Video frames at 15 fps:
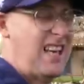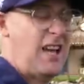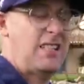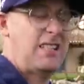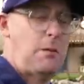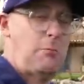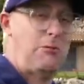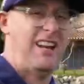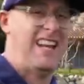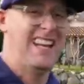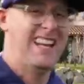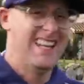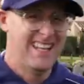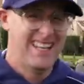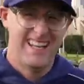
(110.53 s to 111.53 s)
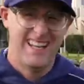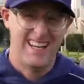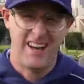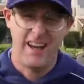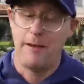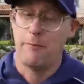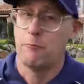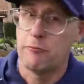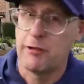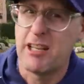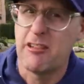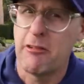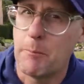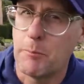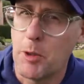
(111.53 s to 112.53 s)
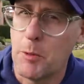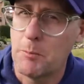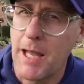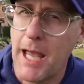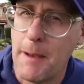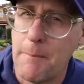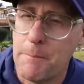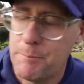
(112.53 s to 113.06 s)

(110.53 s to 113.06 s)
uh, separately and I haven't re-gripped them yet.